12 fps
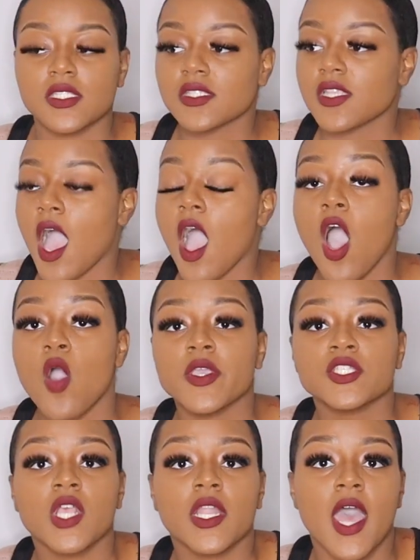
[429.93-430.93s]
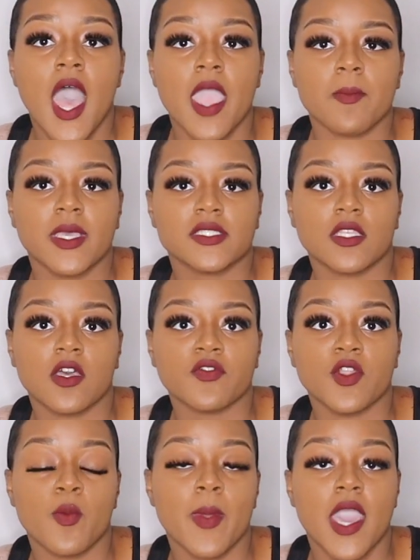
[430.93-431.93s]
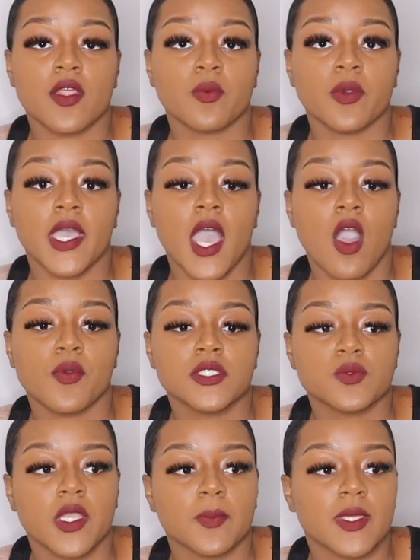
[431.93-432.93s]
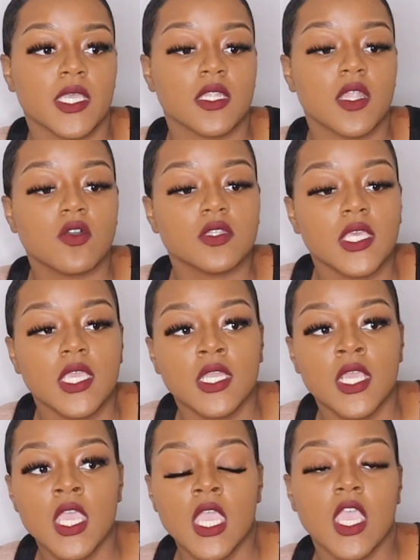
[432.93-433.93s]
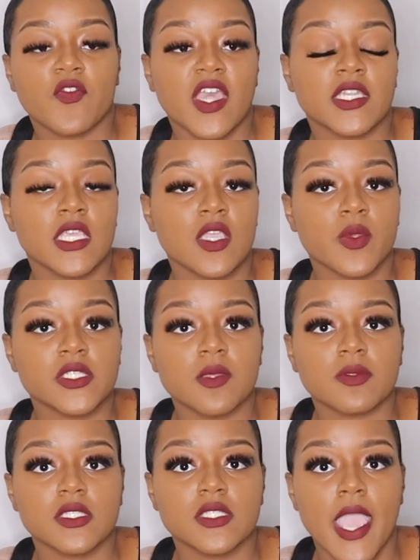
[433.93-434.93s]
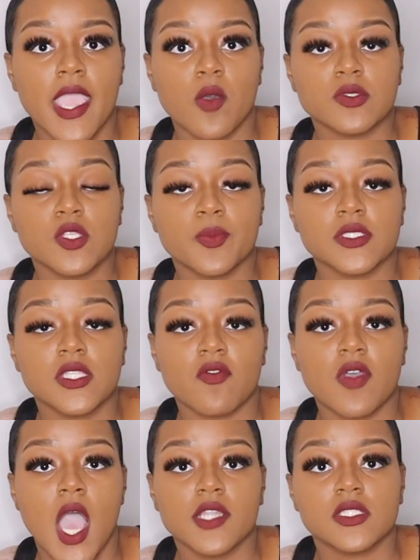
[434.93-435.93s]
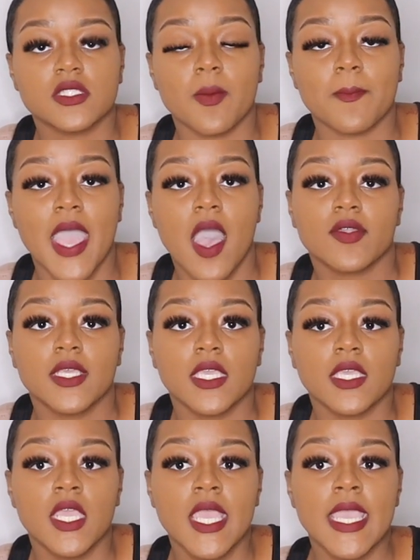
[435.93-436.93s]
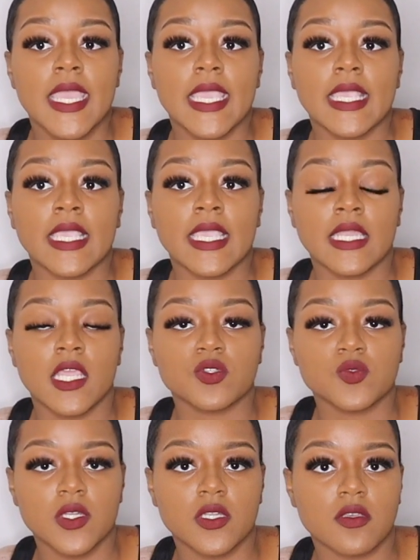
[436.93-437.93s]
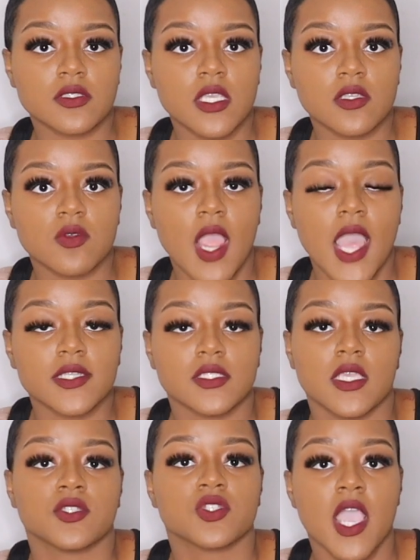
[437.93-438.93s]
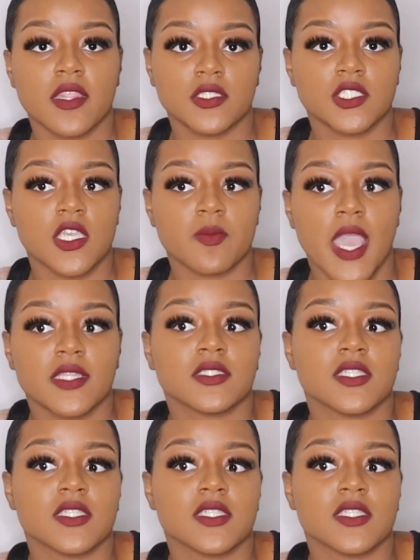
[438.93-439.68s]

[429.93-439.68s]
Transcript: I always try to hide myself no matter what. I always wear big clothing. If I did wear something tight, I was super self-conscious about it. And it was one of those things where I did try the gym. I